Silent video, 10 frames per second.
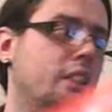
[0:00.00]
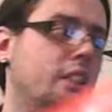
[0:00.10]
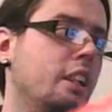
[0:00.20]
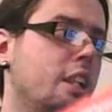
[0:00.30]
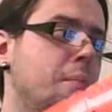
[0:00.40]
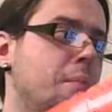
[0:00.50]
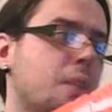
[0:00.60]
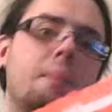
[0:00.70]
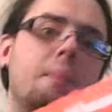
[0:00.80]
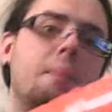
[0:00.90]
it keeps it
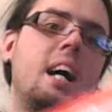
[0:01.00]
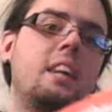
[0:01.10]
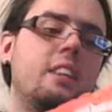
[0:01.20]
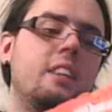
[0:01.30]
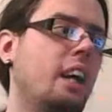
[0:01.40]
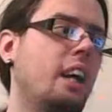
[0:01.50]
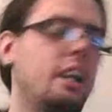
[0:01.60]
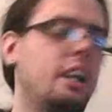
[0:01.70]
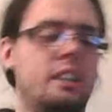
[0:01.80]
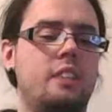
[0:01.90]
compact, and I
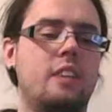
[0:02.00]
could